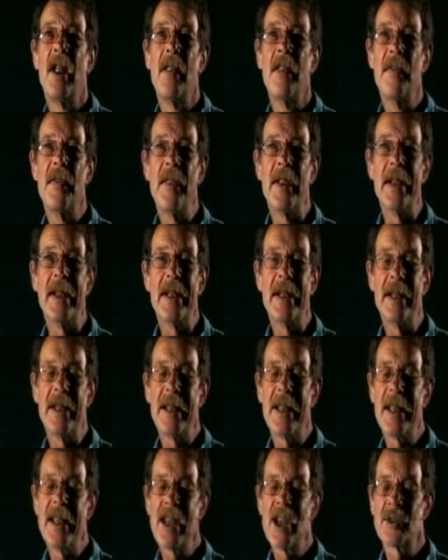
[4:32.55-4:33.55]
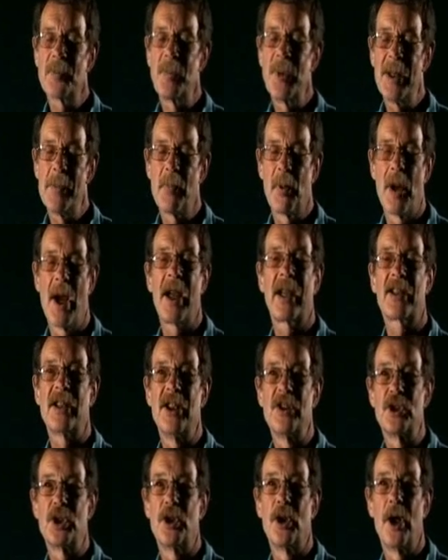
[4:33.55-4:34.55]
the ESP
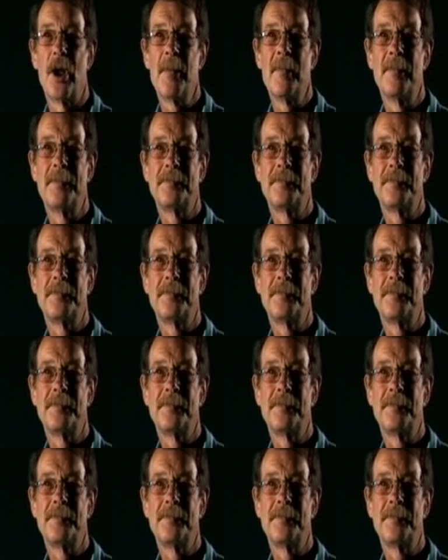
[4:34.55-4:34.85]
practitioner